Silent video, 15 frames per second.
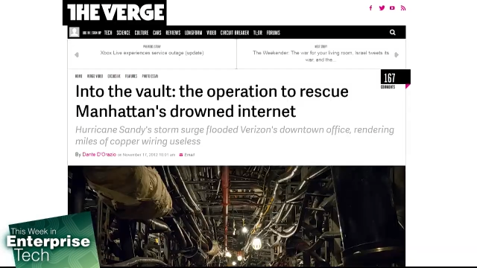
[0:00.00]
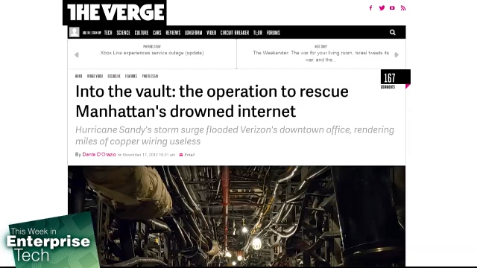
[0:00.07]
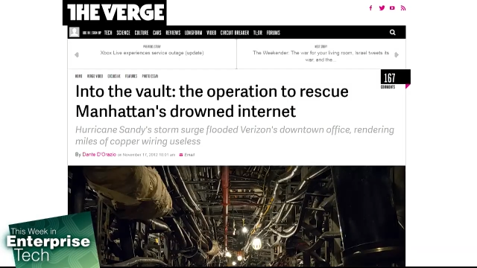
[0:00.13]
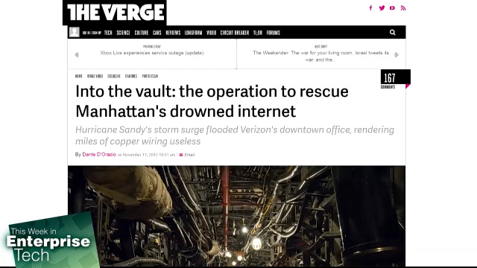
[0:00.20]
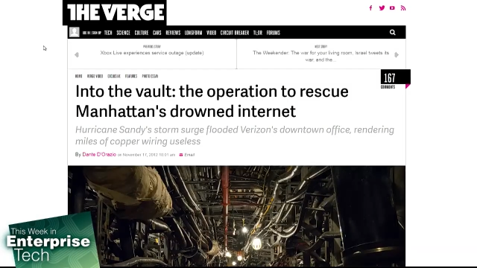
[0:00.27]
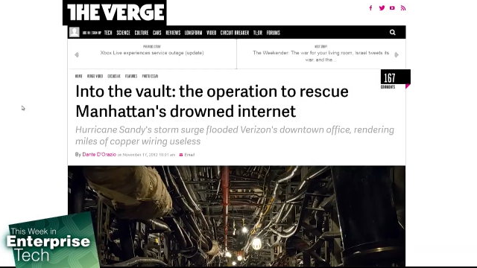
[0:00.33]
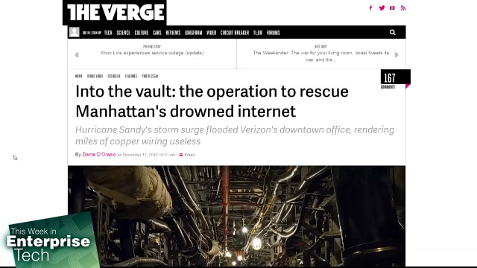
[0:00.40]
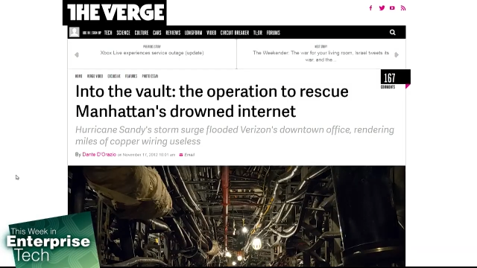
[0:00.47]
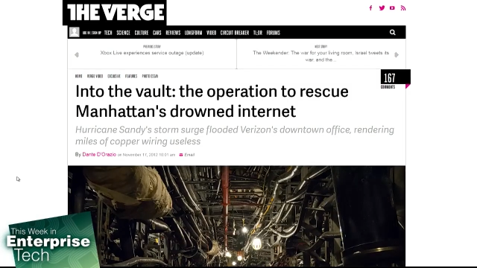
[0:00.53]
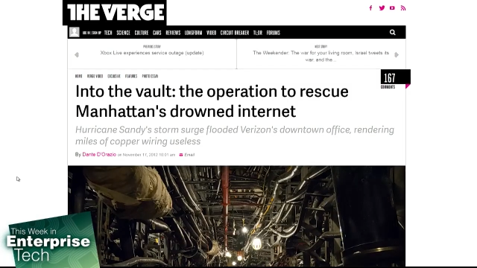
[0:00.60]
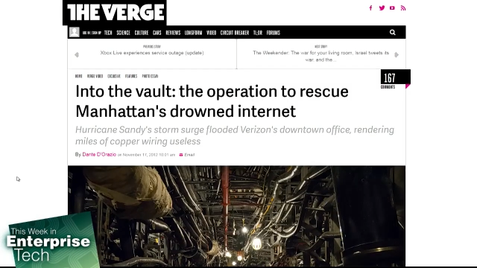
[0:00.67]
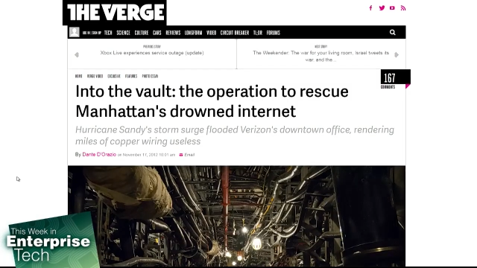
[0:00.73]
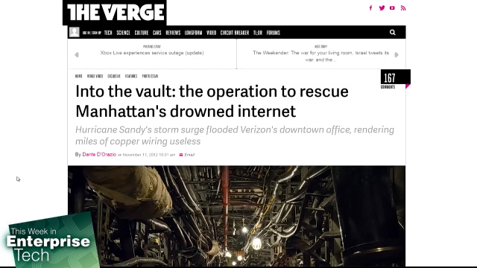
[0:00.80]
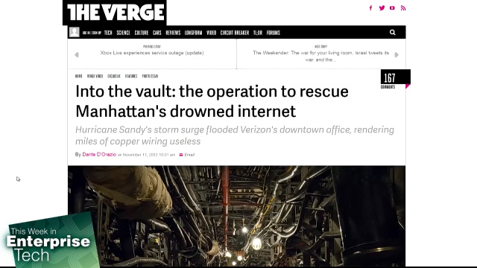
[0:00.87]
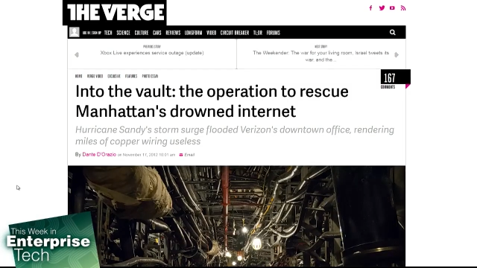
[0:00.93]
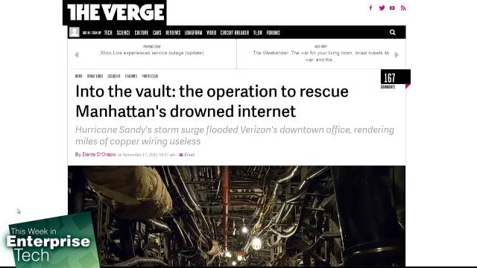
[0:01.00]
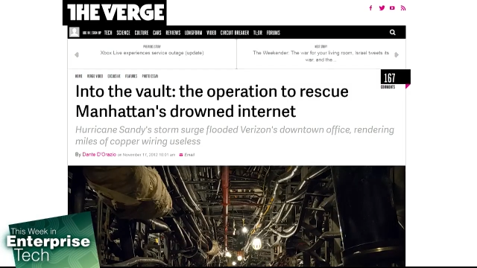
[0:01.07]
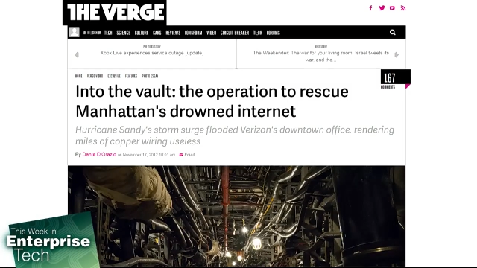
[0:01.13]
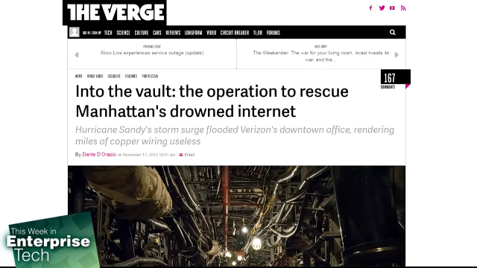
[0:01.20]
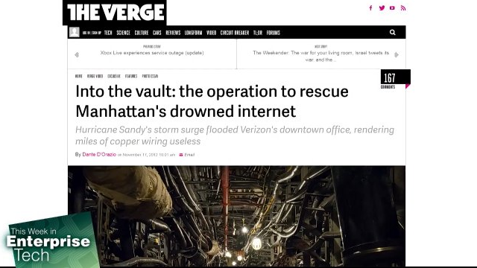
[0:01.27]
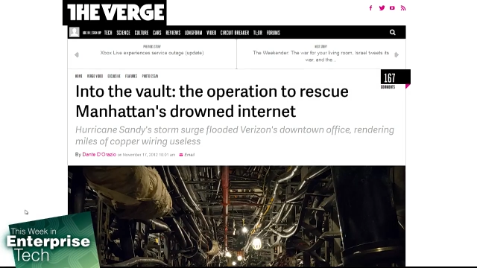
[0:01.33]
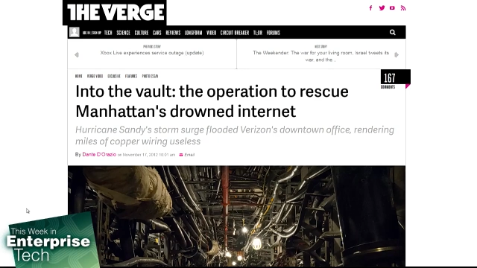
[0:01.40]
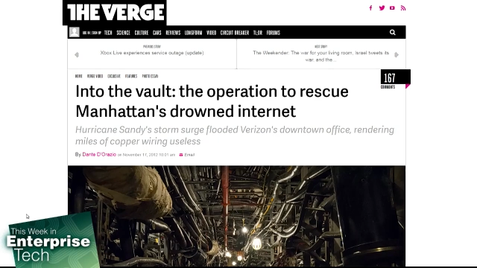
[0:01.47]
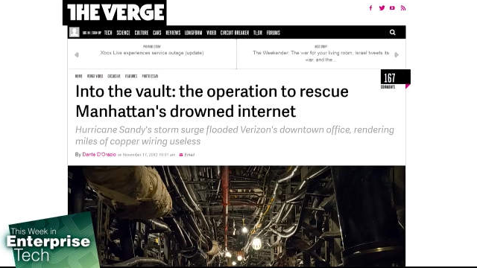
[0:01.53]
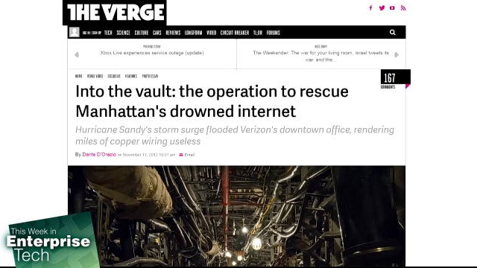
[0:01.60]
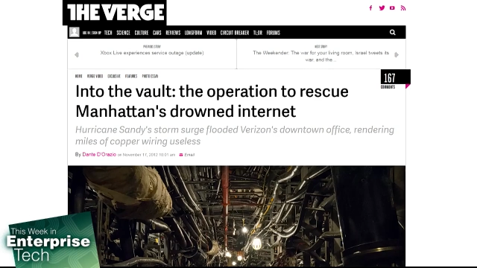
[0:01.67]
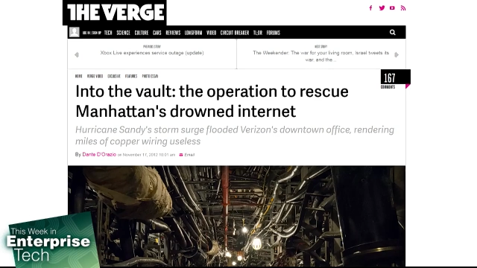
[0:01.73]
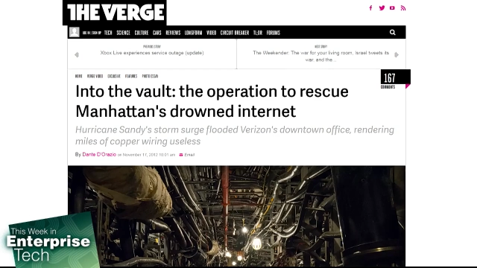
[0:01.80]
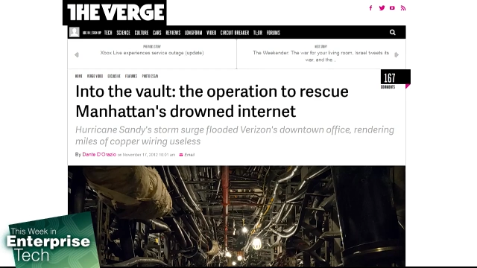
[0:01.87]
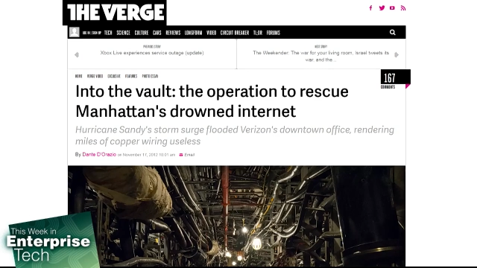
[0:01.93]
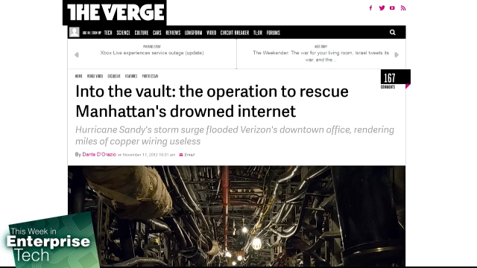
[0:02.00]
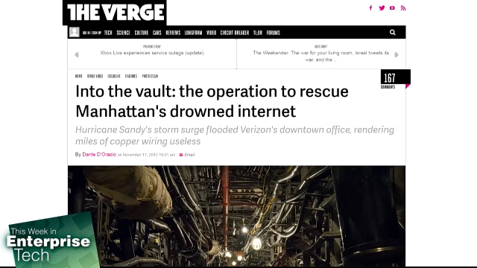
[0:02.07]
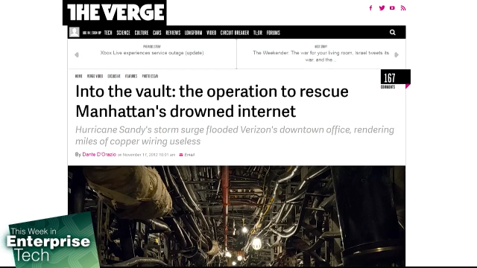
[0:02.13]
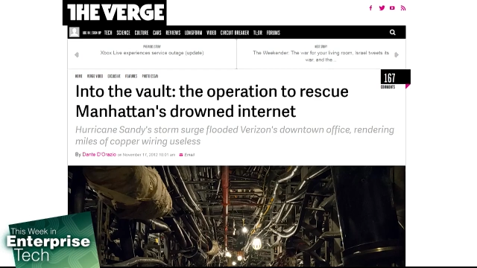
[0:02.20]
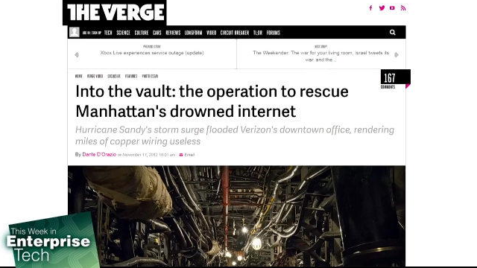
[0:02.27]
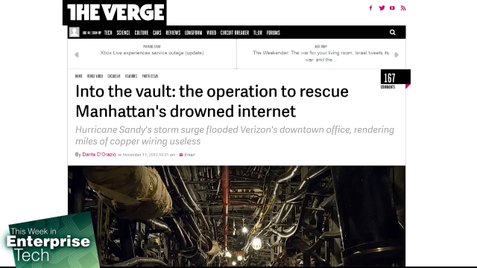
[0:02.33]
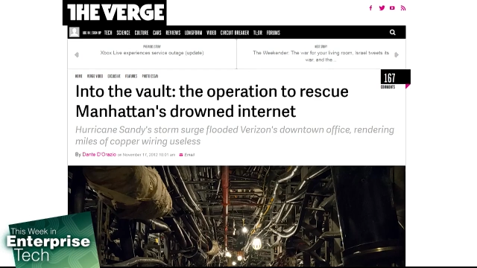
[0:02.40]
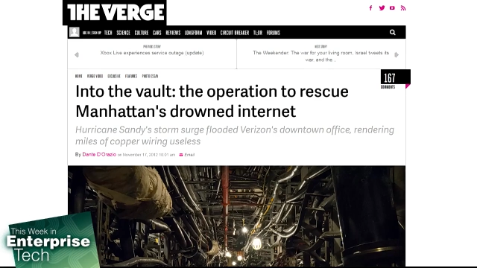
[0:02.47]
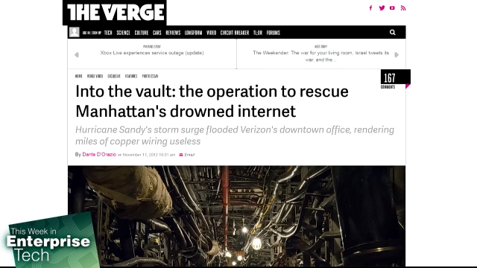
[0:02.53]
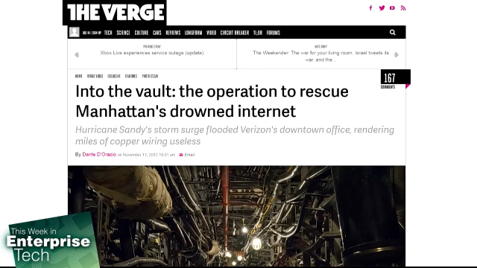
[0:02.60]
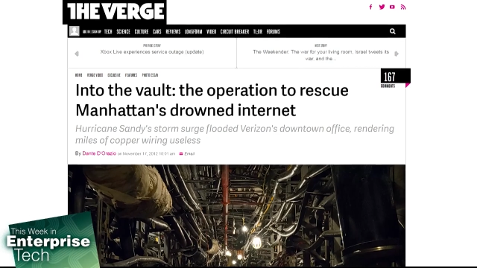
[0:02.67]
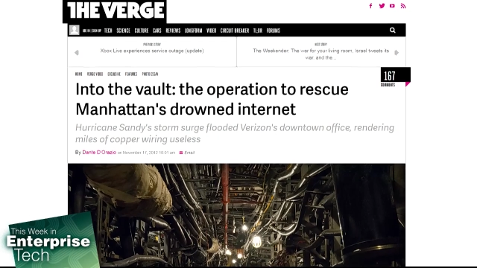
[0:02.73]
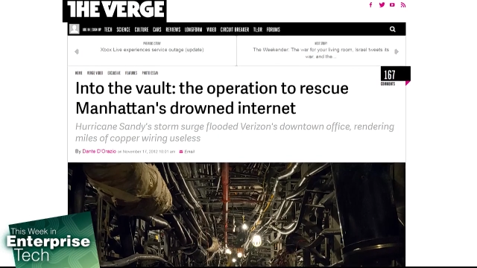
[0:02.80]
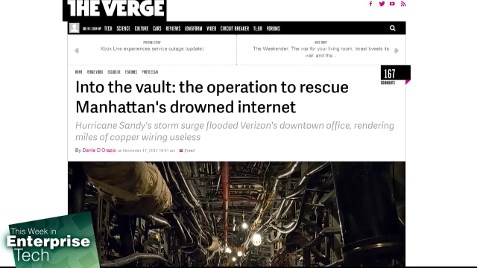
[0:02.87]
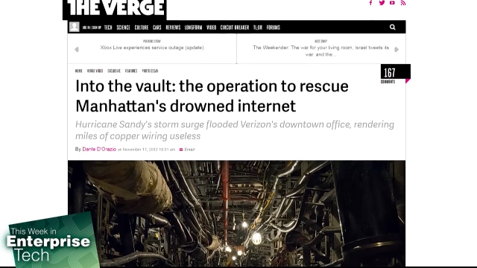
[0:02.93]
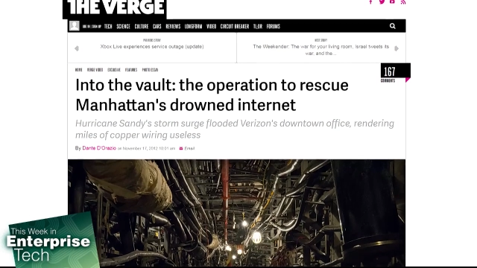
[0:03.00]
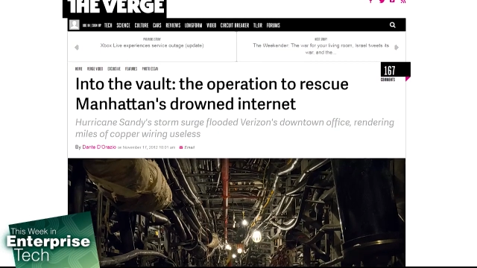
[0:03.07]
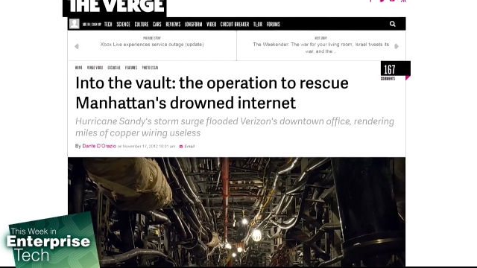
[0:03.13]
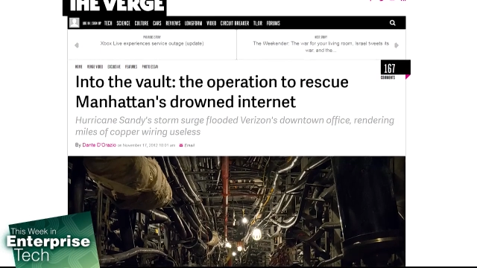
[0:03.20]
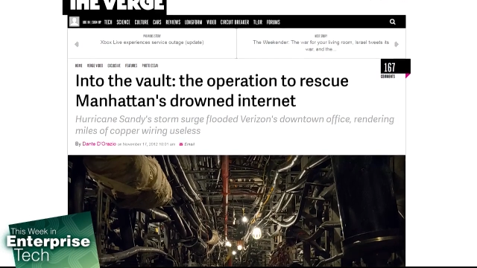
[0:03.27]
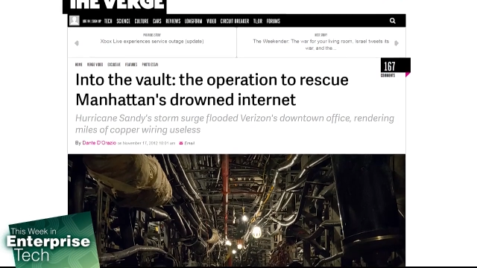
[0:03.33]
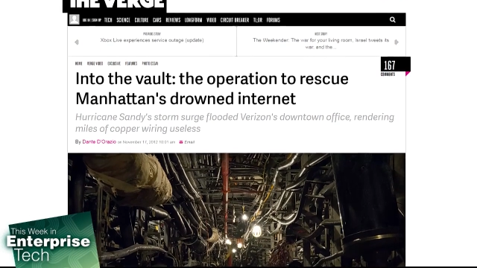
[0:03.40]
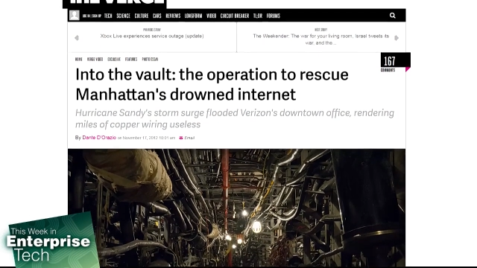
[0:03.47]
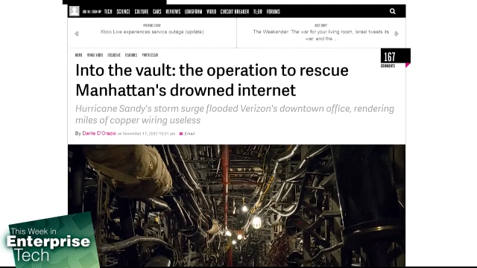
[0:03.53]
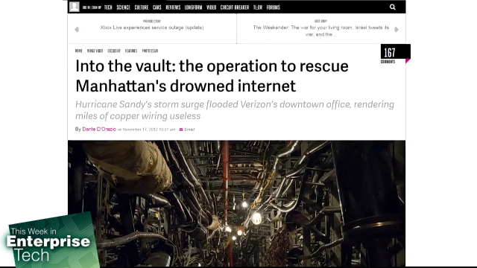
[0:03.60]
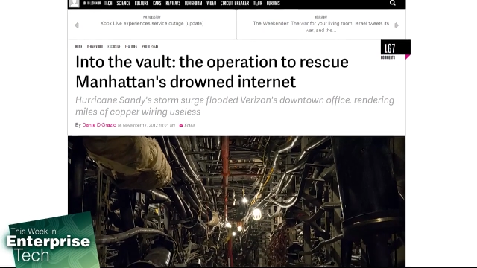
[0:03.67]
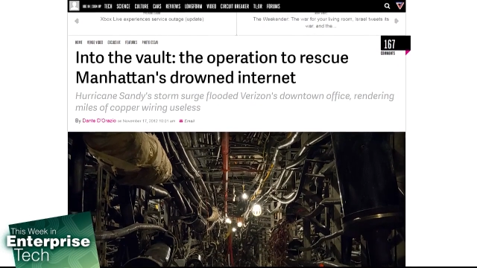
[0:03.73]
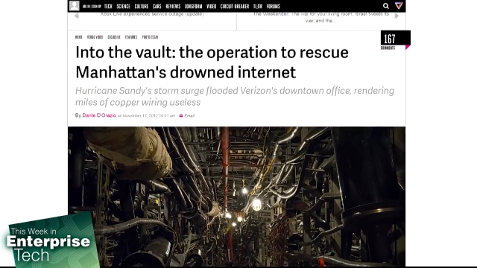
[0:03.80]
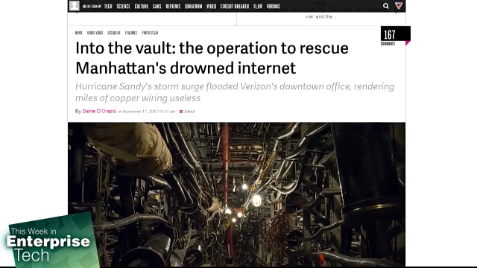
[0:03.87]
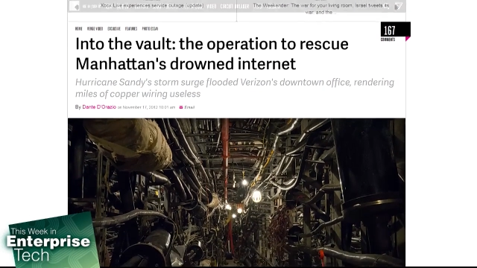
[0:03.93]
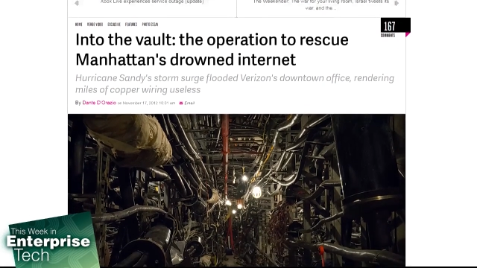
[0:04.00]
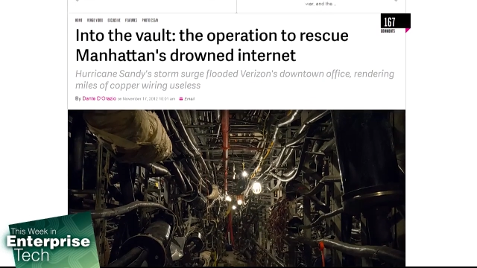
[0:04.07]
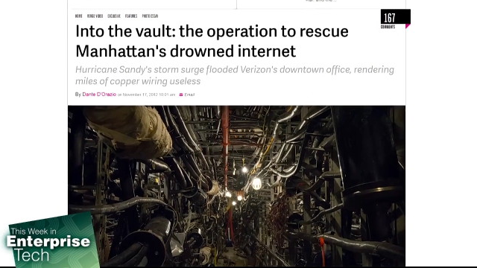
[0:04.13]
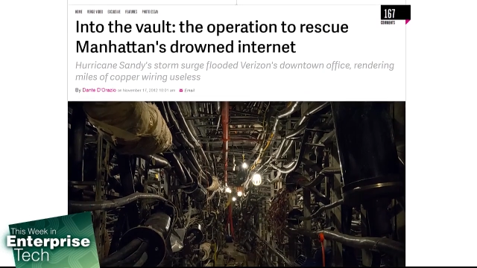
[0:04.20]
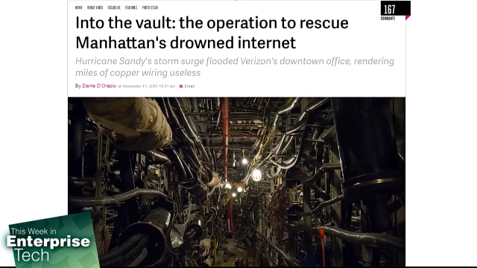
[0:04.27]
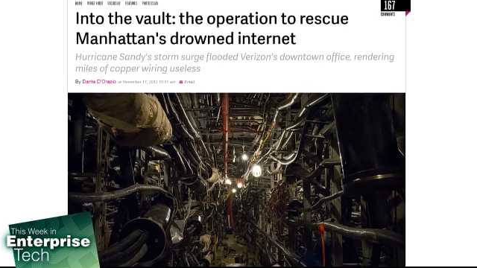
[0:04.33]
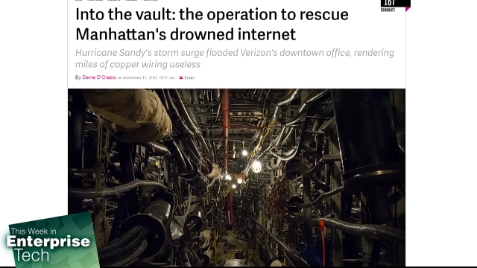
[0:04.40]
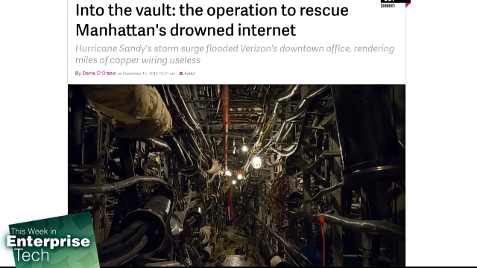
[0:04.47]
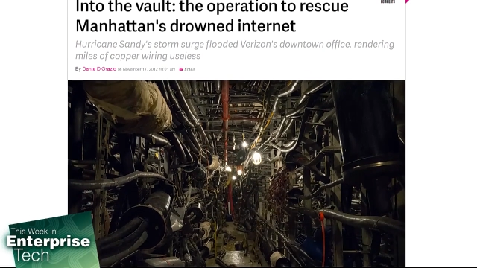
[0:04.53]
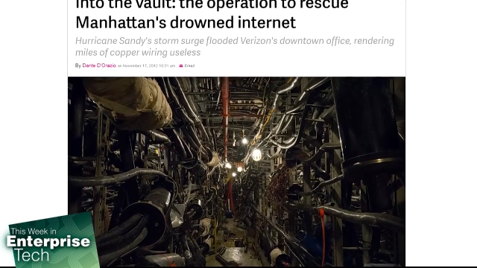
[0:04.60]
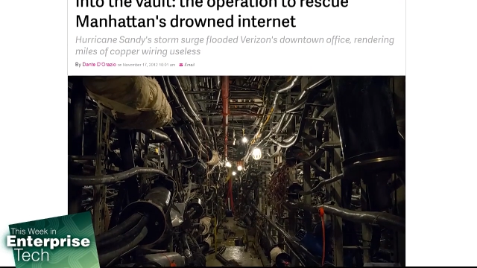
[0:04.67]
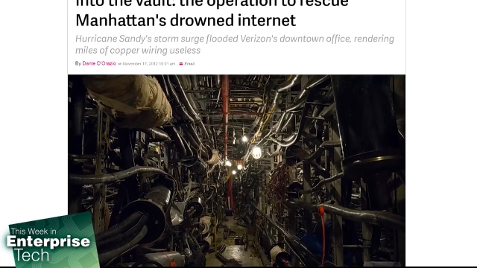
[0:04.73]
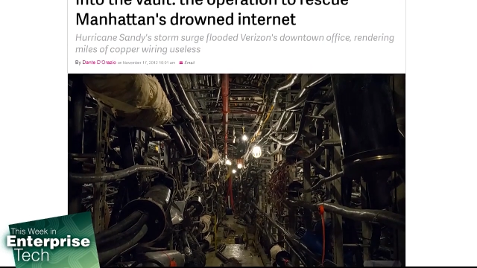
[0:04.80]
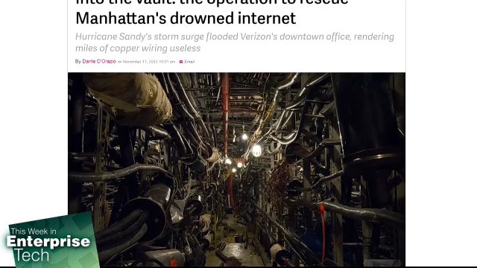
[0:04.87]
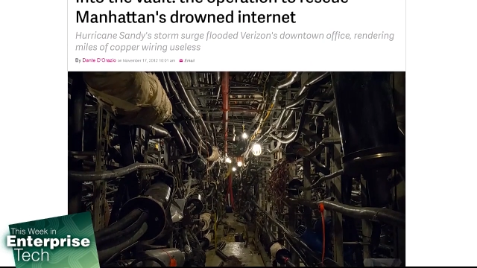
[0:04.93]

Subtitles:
(no speaker visible)